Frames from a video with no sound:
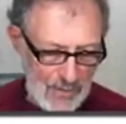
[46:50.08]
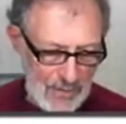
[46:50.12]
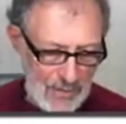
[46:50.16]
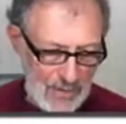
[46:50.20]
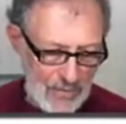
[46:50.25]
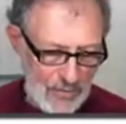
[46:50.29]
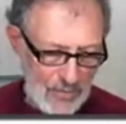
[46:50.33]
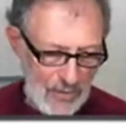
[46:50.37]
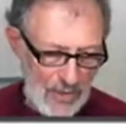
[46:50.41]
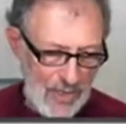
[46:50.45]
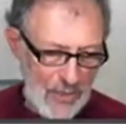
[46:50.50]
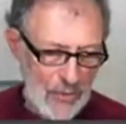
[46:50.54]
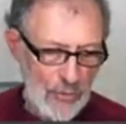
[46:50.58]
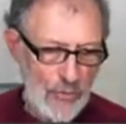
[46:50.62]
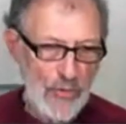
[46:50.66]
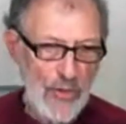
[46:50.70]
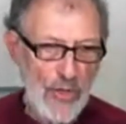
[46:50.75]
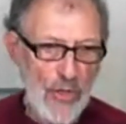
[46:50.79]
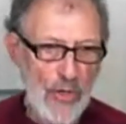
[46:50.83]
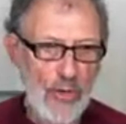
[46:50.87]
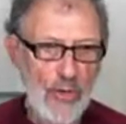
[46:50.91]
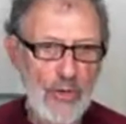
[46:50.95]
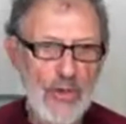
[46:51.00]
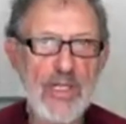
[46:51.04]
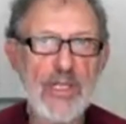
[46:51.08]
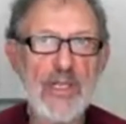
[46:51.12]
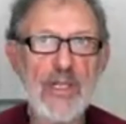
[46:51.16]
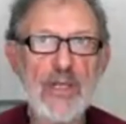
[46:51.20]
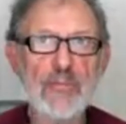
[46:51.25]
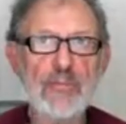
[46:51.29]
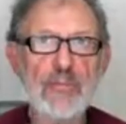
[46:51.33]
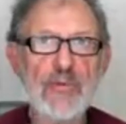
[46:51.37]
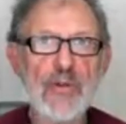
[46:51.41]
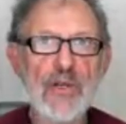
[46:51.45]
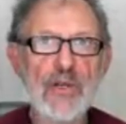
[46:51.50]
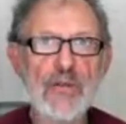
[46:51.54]
As I showed in the
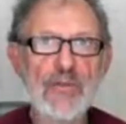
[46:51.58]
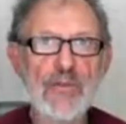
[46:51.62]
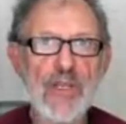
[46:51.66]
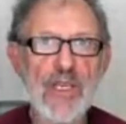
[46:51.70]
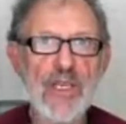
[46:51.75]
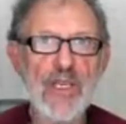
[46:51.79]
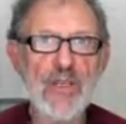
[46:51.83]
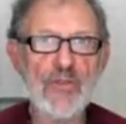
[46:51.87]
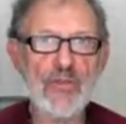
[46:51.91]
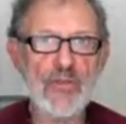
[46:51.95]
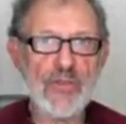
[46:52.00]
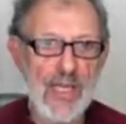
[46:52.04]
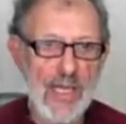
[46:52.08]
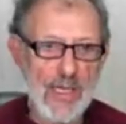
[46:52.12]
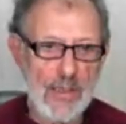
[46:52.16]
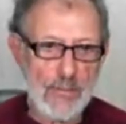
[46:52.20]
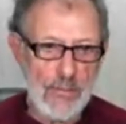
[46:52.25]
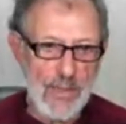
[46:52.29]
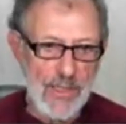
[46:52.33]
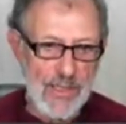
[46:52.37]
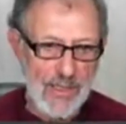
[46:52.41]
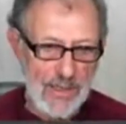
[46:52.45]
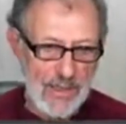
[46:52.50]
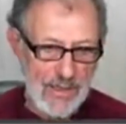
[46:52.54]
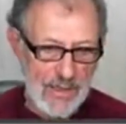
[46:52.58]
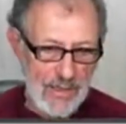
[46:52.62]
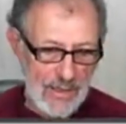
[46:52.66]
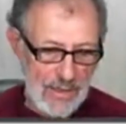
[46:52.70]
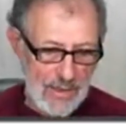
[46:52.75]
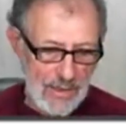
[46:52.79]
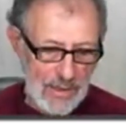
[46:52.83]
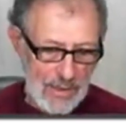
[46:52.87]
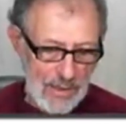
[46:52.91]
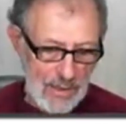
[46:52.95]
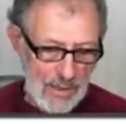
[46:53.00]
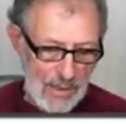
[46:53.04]
previous segment,
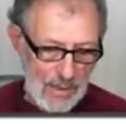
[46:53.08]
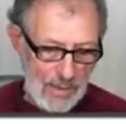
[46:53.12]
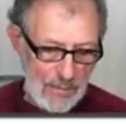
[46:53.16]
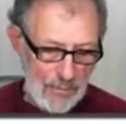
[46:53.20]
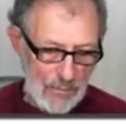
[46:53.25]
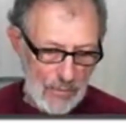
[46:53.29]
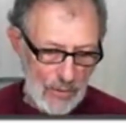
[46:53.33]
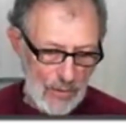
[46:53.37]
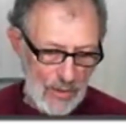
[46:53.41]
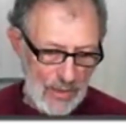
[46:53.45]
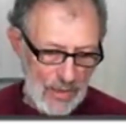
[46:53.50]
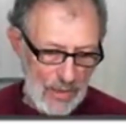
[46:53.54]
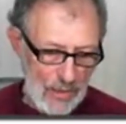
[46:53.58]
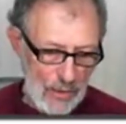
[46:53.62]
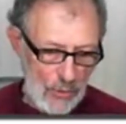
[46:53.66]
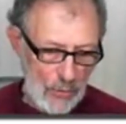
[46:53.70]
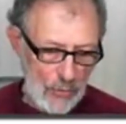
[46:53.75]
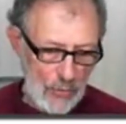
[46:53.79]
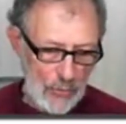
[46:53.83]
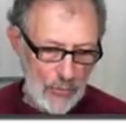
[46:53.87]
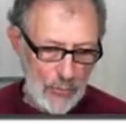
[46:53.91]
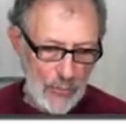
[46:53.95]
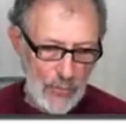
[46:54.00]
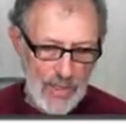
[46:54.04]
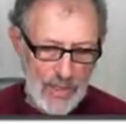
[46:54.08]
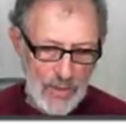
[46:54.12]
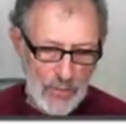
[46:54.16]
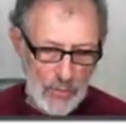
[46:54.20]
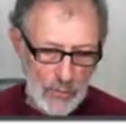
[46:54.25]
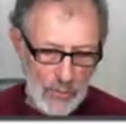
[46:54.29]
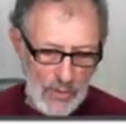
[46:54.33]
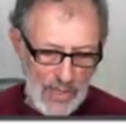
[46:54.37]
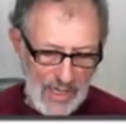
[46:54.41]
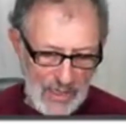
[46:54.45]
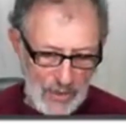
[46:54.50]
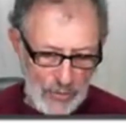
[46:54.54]
I'm going to use
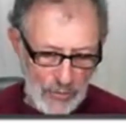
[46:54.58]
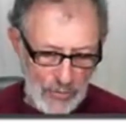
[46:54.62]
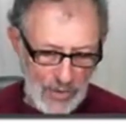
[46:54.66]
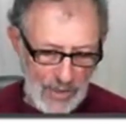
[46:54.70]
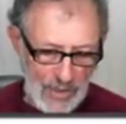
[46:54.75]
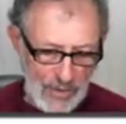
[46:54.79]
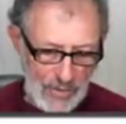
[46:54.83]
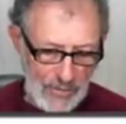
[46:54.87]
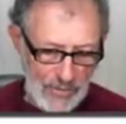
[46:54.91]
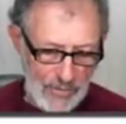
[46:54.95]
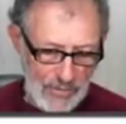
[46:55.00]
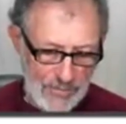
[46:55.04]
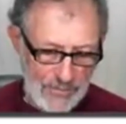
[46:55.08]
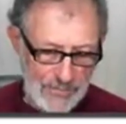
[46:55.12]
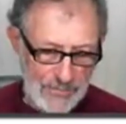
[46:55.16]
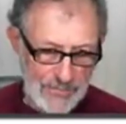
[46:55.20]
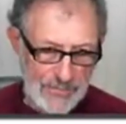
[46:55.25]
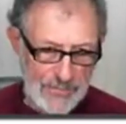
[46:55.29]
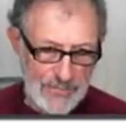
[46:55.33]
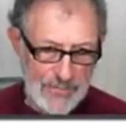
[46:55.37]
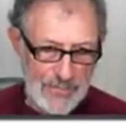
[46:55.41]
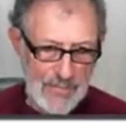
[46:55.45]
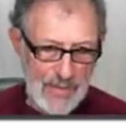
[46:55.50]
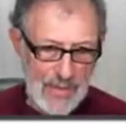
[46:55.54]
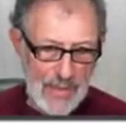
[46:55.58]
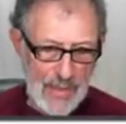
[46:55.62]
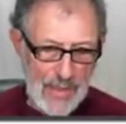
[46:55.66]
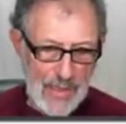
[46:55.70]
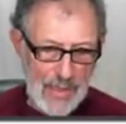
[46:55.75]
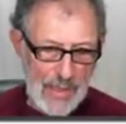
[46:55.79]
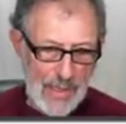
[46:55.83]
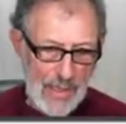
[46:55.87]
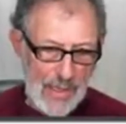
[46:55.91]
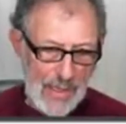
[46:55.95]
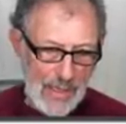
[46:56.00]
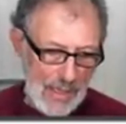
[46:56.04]
redirection,
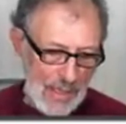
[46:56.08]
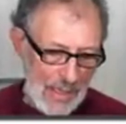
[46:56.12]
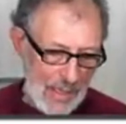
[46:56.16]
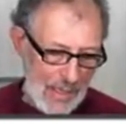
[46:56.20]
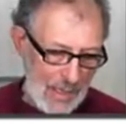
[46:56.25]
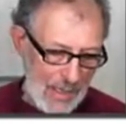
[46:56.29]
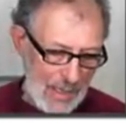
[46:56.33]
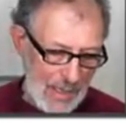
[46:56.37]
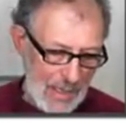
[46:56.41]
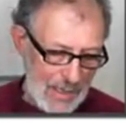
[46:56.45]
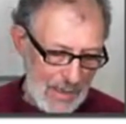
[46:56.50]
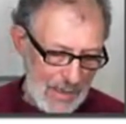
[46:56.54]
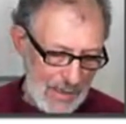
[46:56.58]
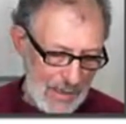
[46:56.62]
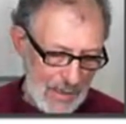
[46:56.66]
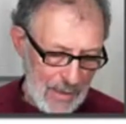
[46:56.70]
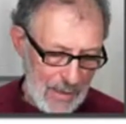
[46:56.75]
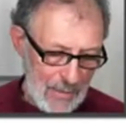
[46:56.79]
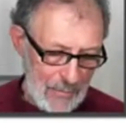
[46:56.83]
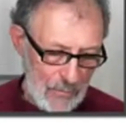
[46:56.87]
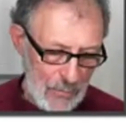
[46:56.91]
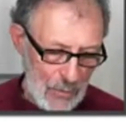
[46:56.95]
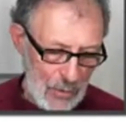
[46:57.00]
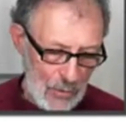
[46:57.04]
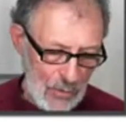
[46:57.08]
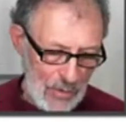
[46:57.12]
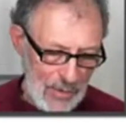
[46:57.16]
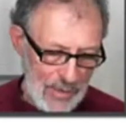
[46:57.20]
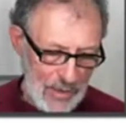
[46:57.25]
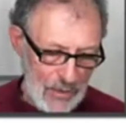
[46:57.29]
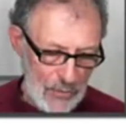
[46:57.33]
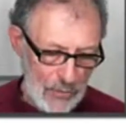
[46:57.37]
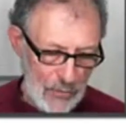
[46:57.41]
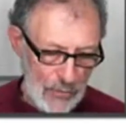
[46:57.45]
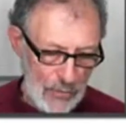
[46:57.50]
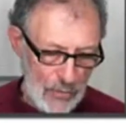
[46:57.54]
and I'm
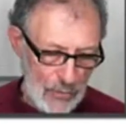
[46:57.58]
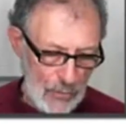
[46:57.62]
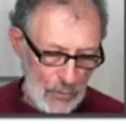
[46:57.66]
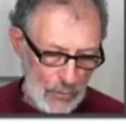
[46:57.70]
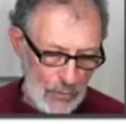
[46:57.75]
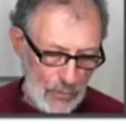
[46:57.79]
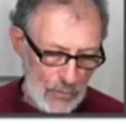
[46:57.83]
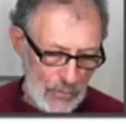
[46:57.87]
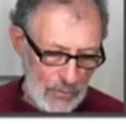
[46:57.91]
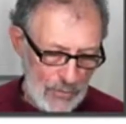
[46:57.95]
going to